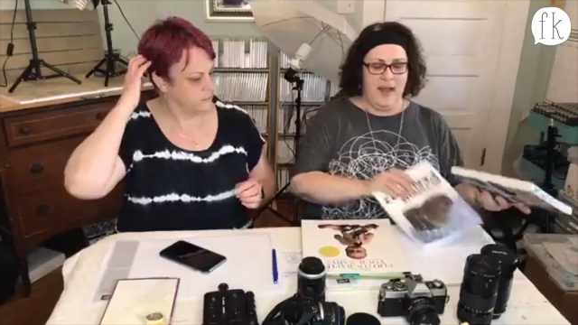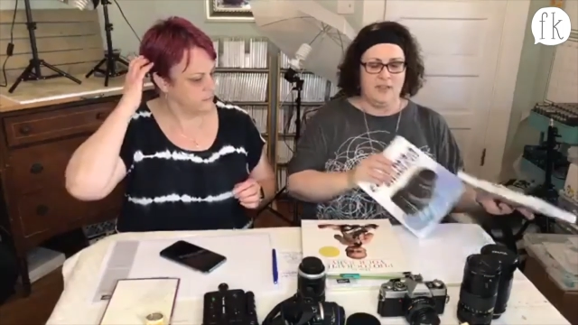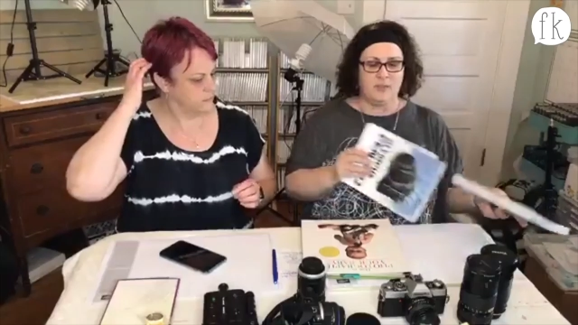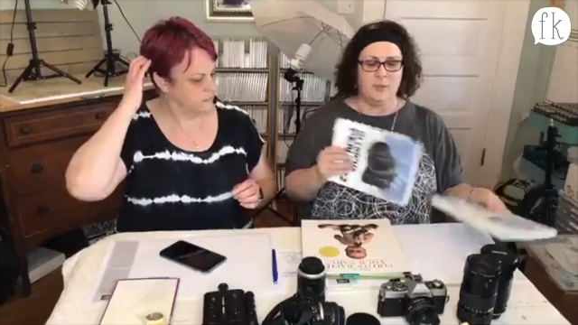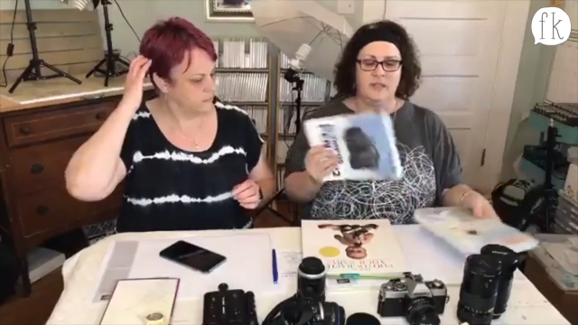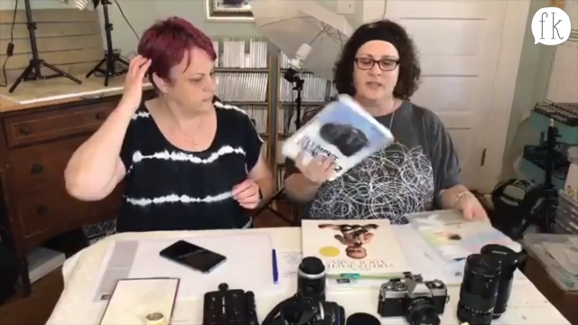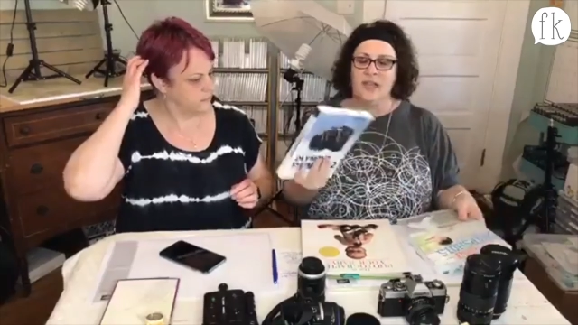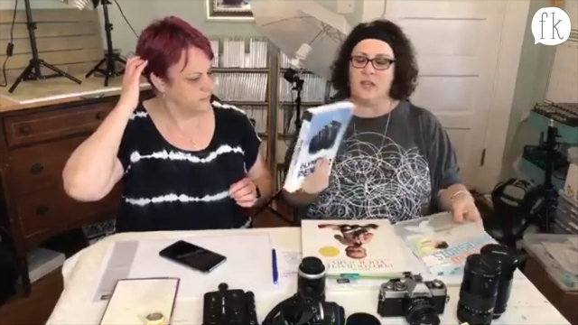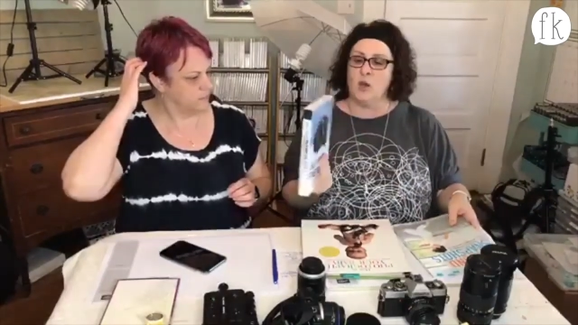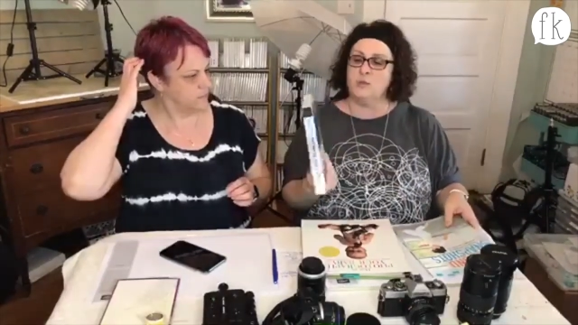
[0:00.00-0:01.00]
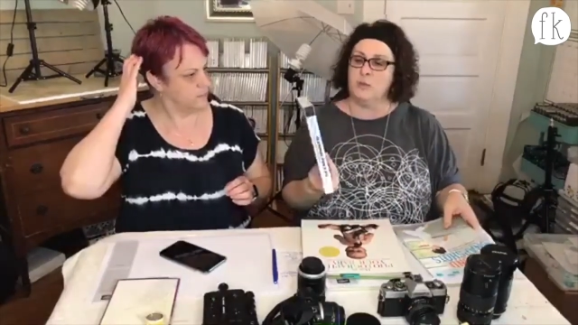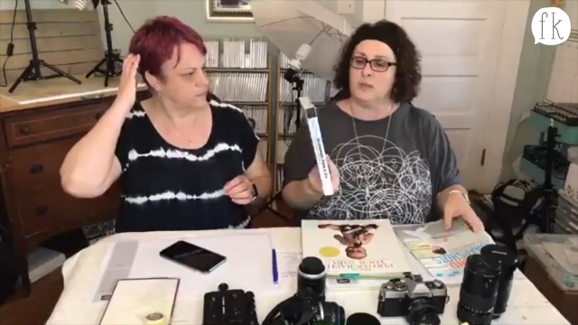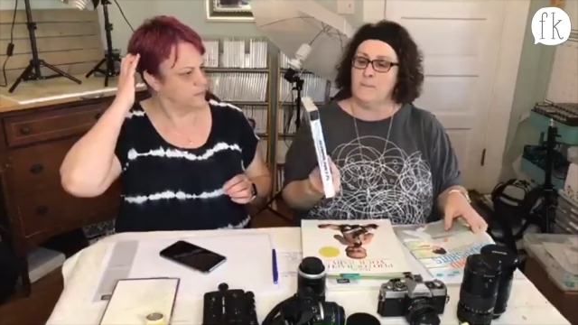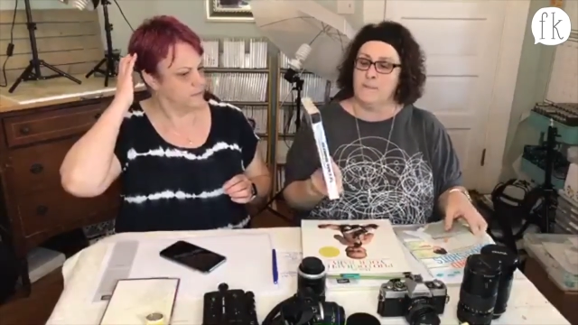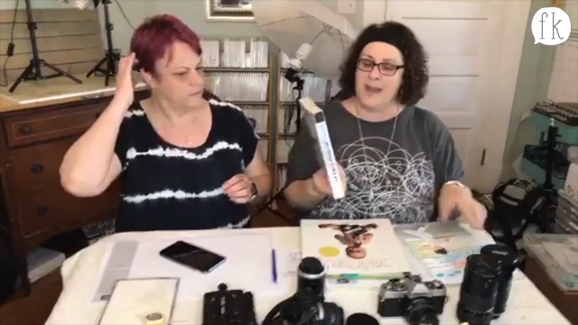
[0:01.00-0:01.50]
Speaker 1: I just want to say it goes
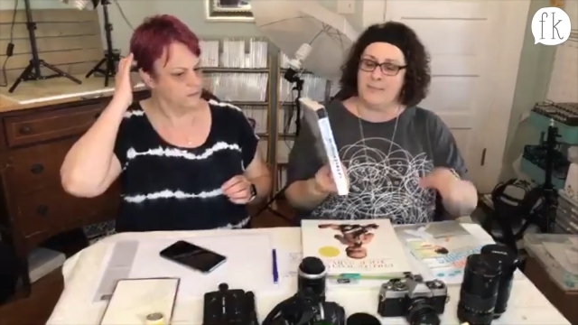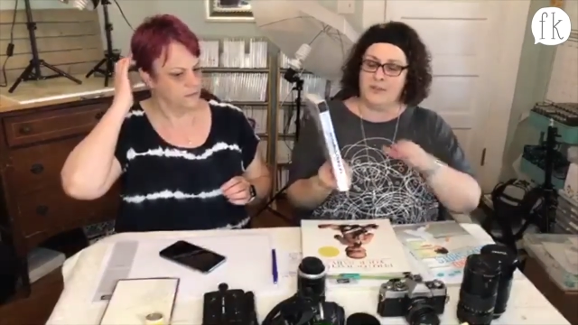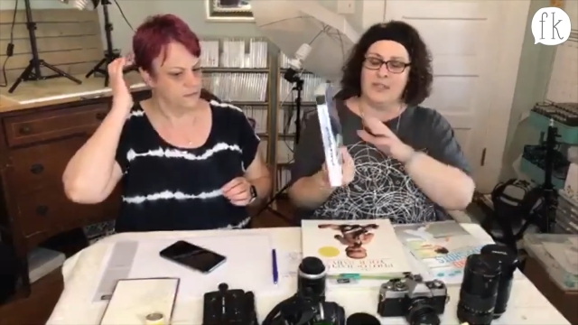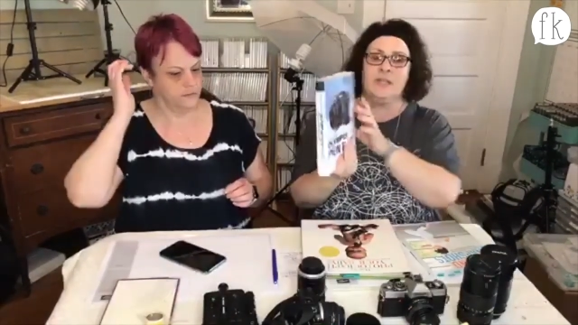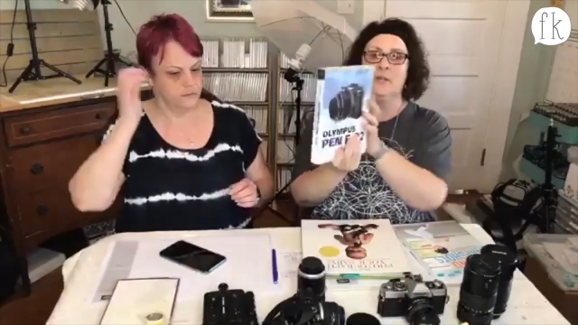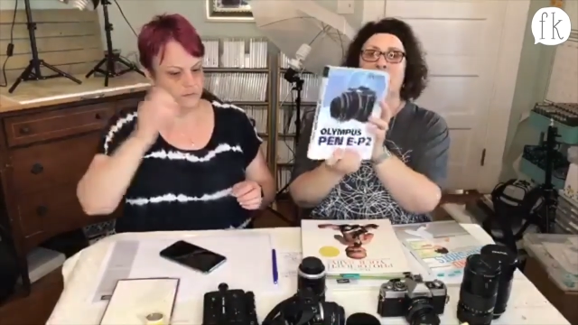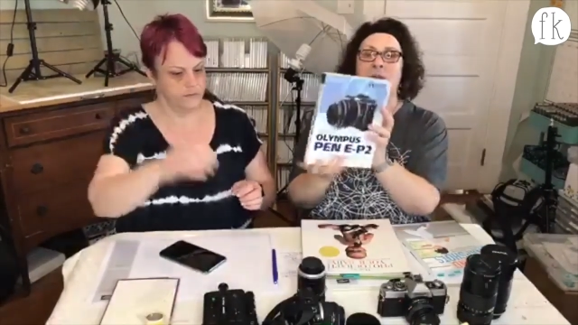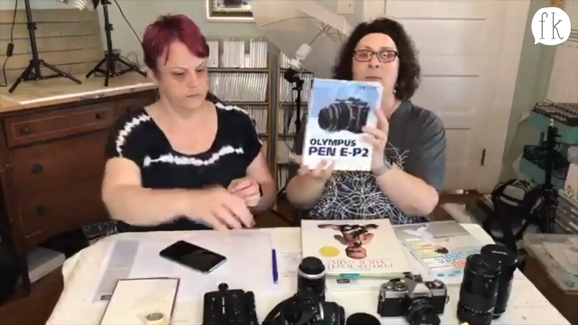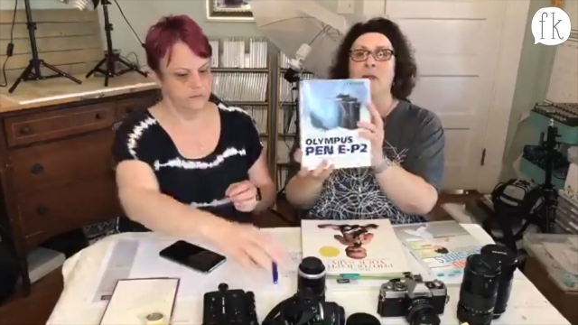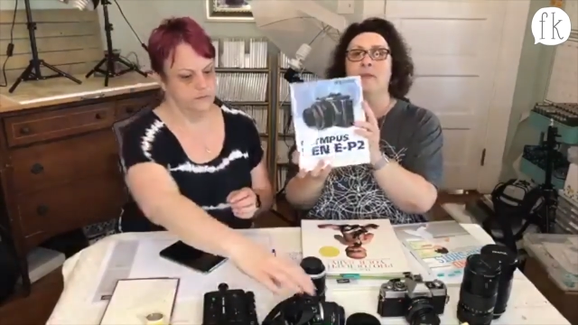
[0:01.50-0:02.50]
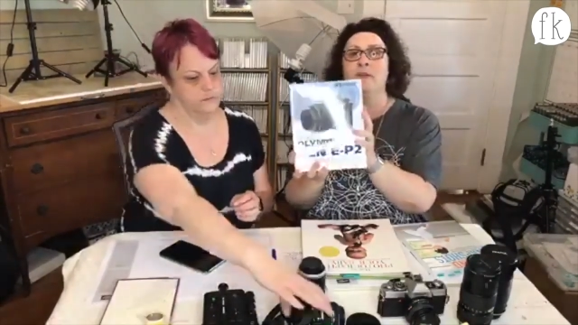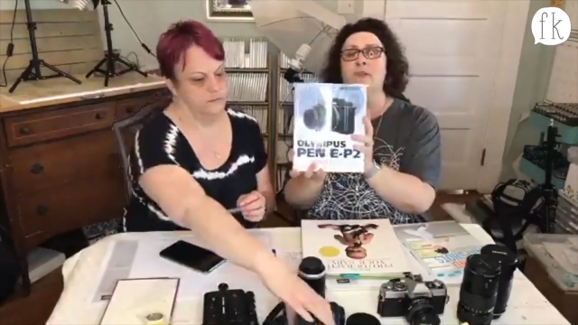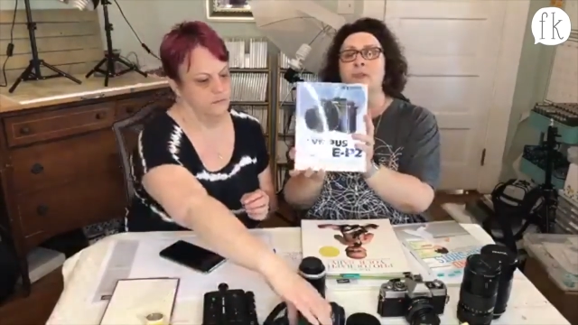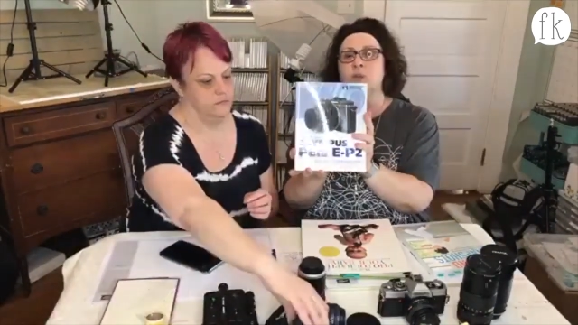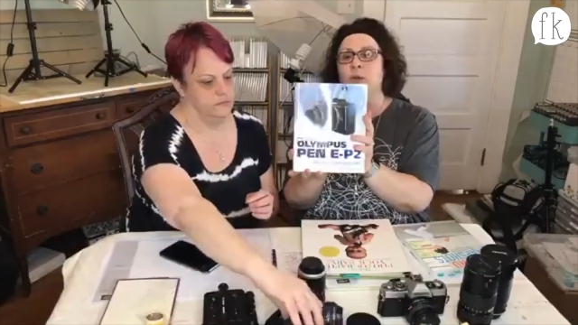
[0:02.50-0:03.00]
with the, my particular camera.
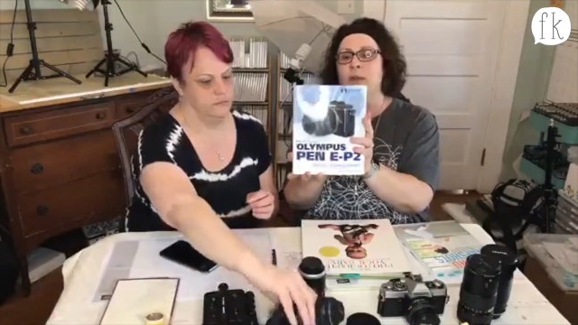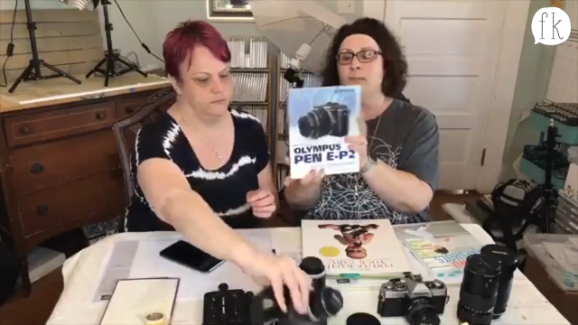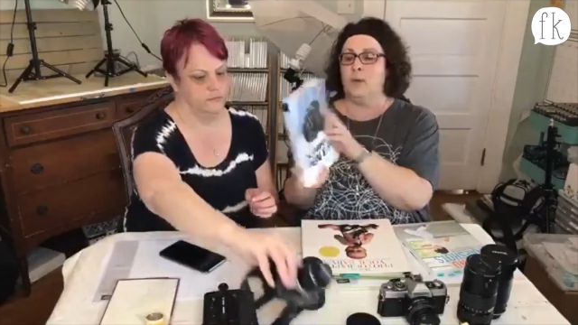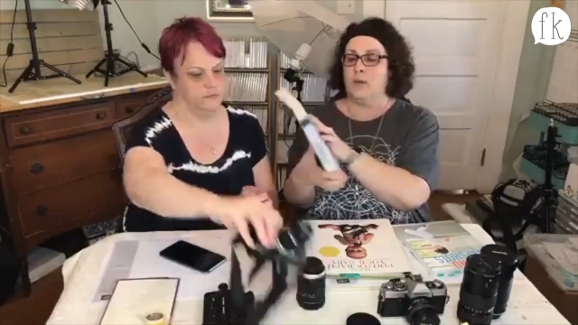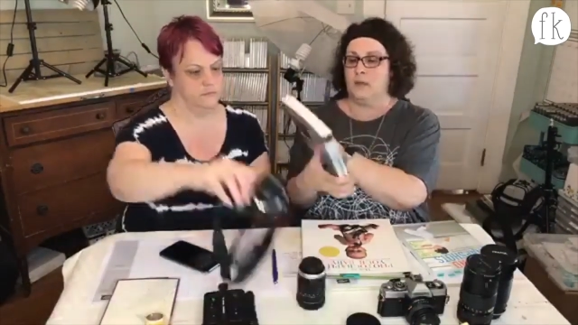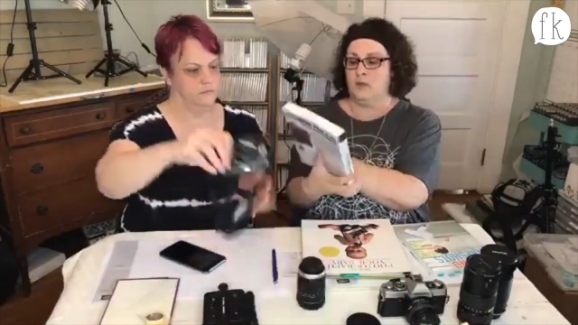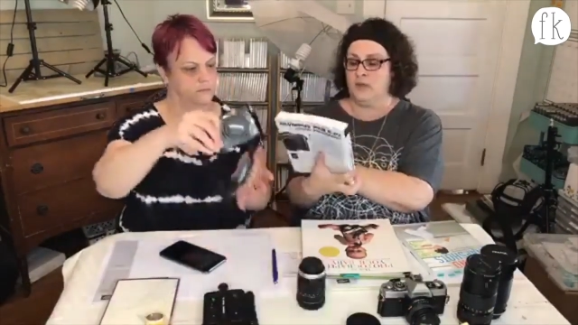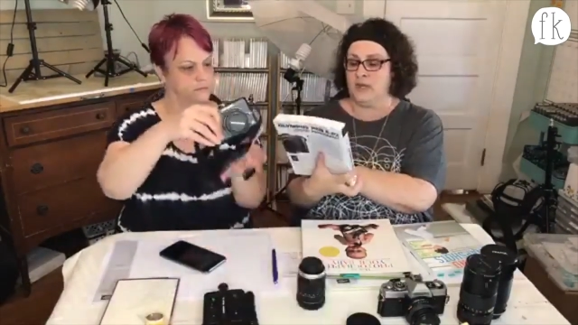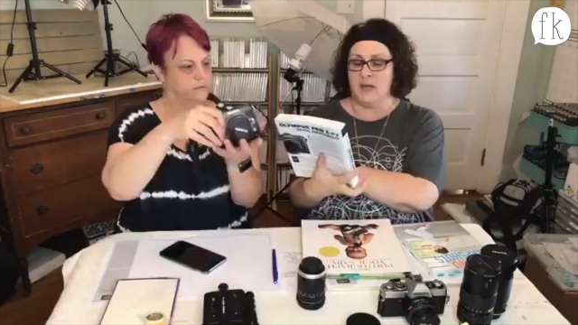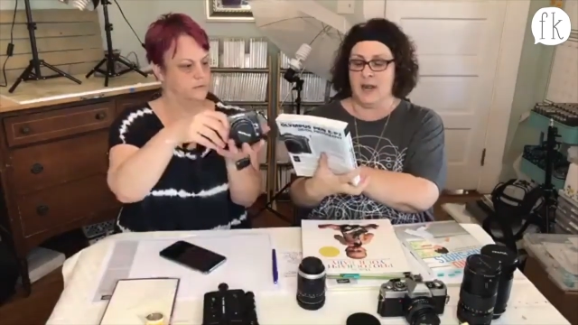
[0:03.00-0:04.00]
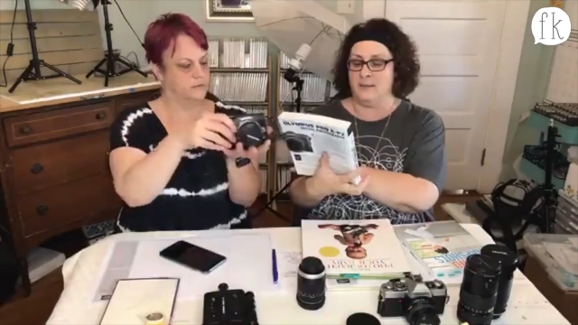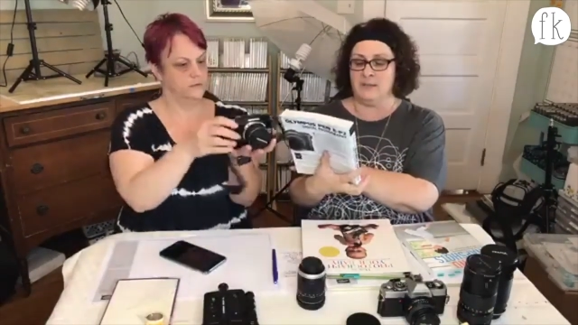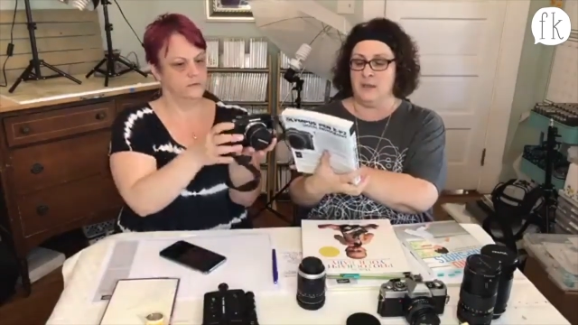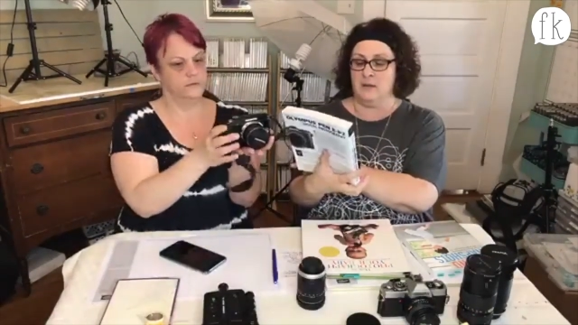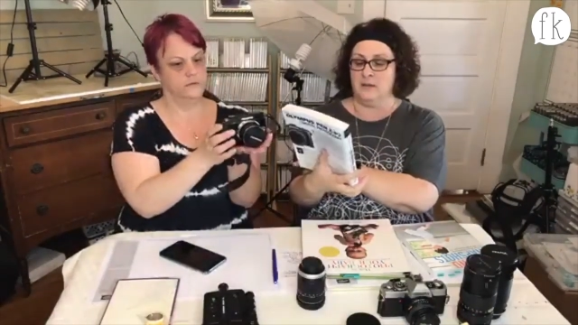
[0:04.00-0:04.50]
There's this great book. You can get it on
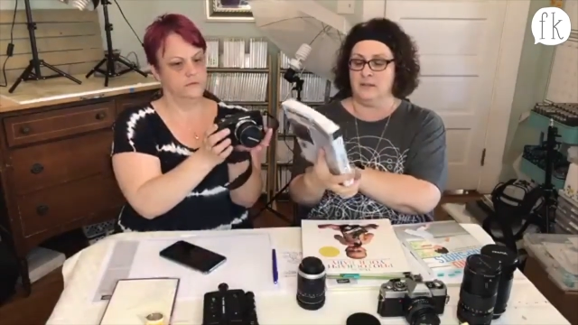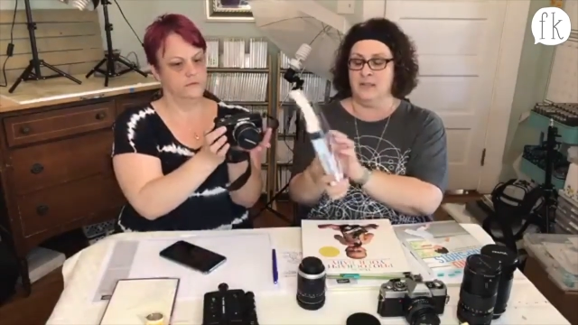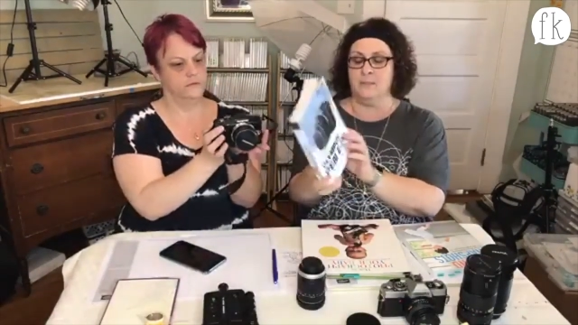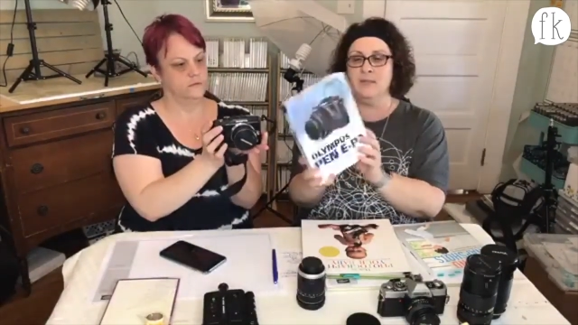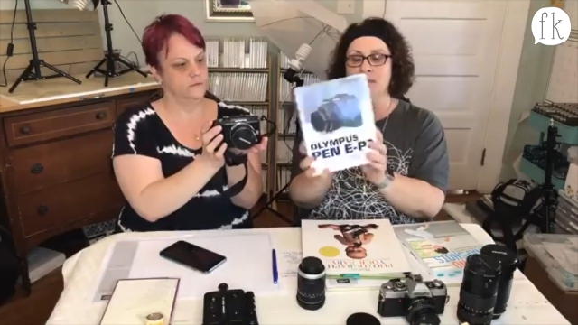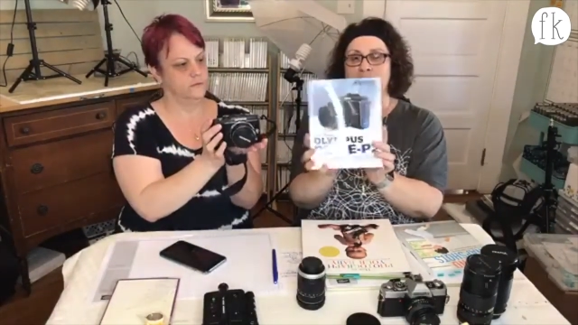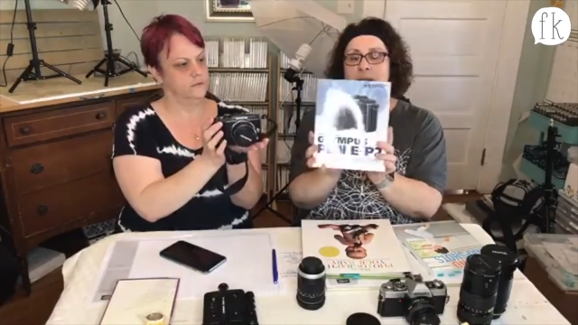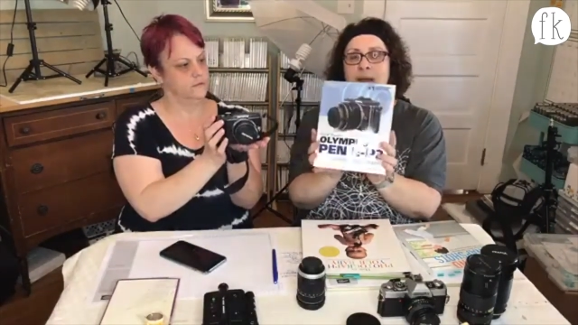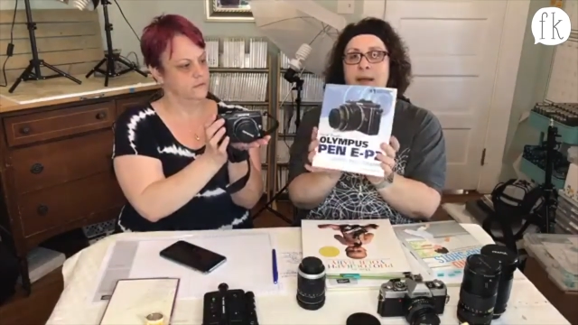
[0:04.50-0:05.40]
Amazon. This Olympus.